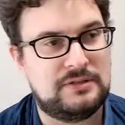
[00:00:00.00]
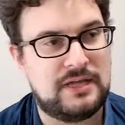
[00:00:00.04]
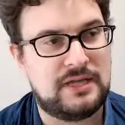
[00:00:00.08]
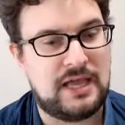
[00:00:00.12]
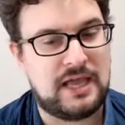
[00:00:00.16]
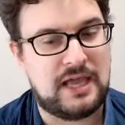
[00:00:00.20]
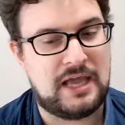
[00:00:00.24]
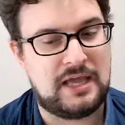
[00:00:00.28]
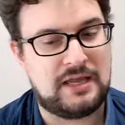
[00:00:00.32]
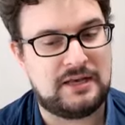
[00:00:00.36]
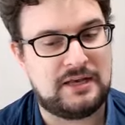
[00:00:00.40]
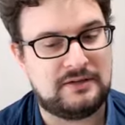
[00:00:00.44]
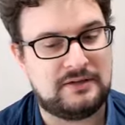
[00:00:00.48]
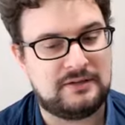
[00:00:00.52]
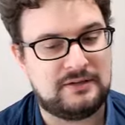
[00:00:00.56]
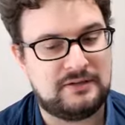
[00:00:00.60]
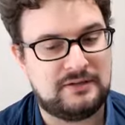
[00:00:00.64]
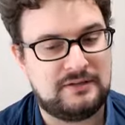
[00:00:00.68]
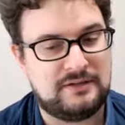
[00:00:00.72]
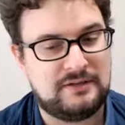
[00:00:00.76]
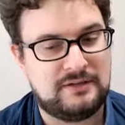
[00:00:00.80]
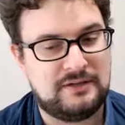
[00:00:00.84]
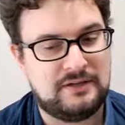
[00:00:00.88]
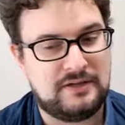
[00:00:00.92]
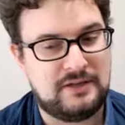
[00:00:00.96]
and
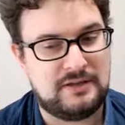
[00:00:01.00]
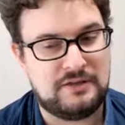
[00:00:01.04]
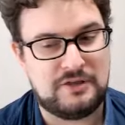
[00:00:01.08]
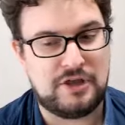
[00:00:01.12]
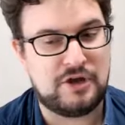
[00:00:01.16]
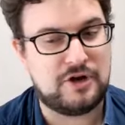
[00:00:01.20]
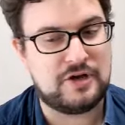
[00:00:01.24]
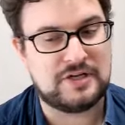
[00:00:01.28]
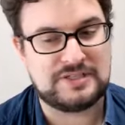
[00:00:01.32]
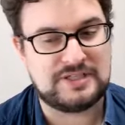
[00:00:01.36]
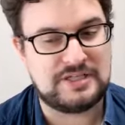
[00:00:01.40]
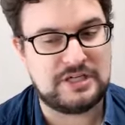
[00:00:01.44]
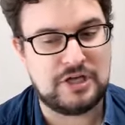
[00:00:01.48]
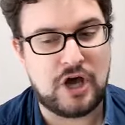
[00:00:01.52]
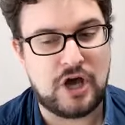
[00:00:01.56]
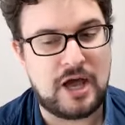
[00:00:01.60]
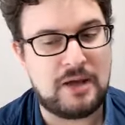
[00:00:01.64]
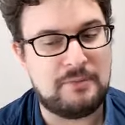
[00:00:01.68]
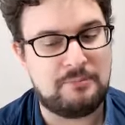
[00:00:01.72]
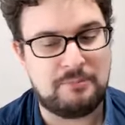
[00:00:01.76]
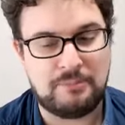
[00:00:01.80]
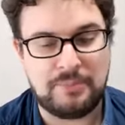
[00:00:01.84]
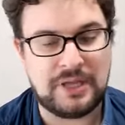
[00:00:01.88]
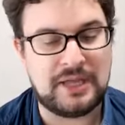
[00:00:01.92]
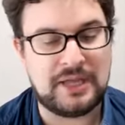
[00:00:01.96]
there has
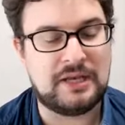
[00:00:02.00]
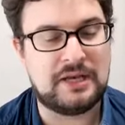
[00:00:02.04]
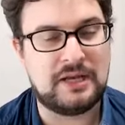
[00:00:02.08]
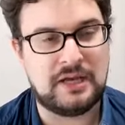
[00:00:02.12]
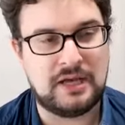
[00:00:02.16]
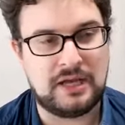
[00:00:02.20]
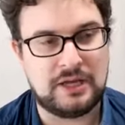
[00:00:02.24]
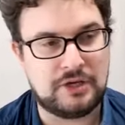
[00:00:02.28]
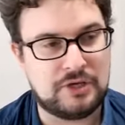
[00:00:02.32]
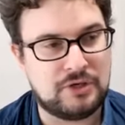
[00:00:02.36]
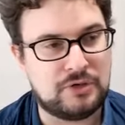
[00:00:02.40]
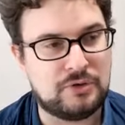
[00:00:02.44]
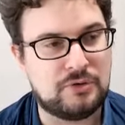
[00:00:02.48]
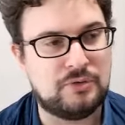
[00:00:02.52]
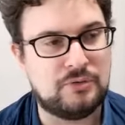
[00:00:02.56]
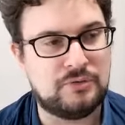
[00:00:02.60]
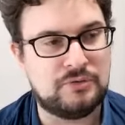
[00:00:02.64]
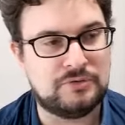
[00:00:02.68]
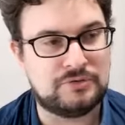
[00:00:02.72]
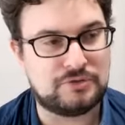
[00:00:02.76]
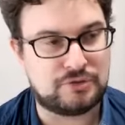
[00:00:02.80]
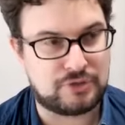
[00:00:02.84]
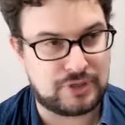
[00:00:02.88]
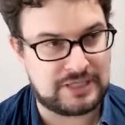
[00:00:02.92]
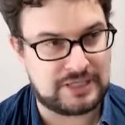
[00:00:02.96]
not been a new
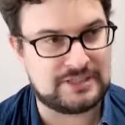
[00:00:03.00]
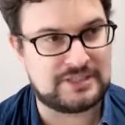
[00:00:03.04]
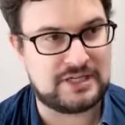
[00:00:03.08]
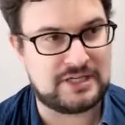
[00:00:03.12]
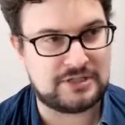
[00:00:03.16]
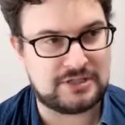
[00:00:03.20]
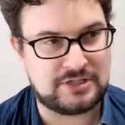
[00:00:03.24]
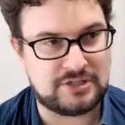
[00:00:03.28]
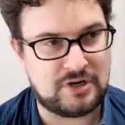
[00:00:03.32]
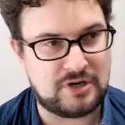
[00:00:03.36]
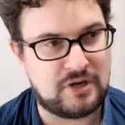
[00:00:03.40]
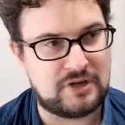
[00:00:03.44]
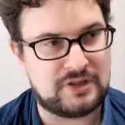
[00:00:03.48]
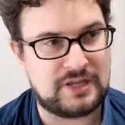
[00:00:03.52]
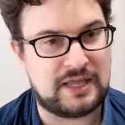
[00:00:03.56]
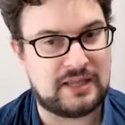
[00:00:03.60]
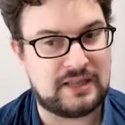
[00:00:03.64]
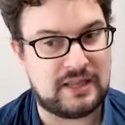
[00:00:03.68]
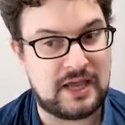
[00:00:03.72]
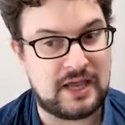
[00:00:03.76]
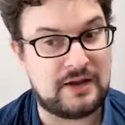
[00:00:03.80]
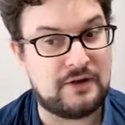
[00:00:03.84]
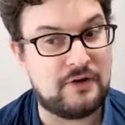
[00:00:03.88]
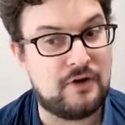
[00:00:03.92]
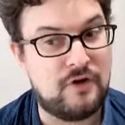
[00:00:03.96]
train station on that
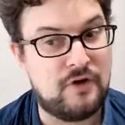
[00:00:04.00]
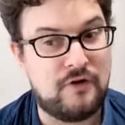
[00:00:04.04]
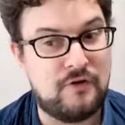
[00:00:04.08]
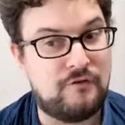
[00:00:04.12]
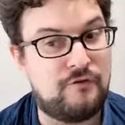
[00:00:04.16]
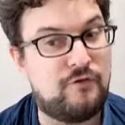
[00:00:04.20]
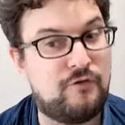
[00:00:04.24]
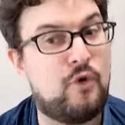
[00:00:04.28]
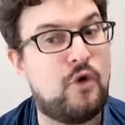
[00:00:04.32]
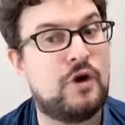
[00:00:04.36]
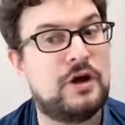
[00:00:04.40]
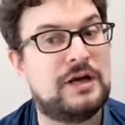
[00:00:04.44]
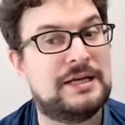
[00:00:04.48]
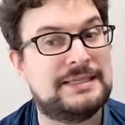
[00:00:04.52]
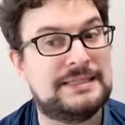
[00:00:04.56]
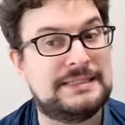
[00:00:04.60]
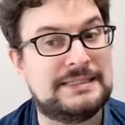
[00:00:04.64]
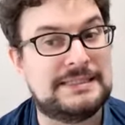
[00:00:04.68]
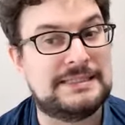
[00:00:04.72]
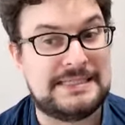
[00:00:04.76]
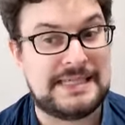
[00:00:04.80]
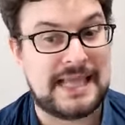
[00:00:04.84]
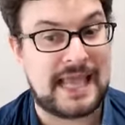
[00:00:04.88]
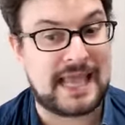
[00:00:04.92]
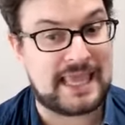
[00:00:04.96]
line for
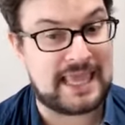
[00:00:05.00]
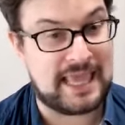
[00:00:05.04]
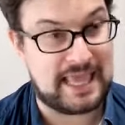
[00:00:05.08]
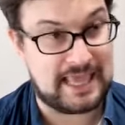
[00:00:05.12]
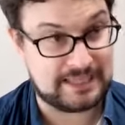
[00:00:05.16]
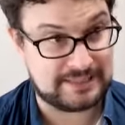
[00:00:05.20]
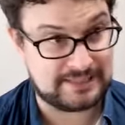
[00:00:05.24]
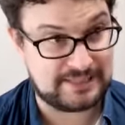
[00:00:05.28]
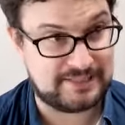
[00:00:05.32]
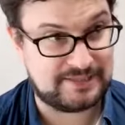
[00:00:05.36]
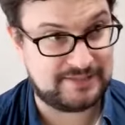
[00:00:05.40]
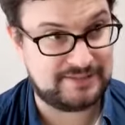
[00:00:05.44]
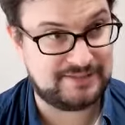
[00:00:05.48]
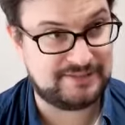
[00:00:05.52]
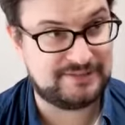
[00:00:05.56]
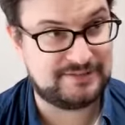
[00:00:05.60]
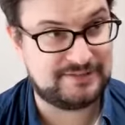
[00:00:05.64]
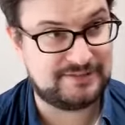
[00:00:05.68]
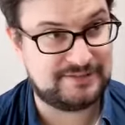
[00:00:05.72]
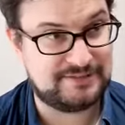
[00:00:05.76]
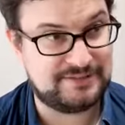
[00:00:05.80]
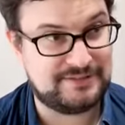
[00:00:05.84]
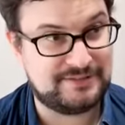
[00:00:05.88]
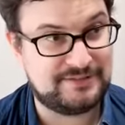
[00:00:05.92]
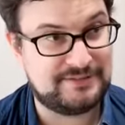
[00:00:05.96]
decades.
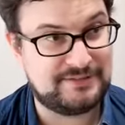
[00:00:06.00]
They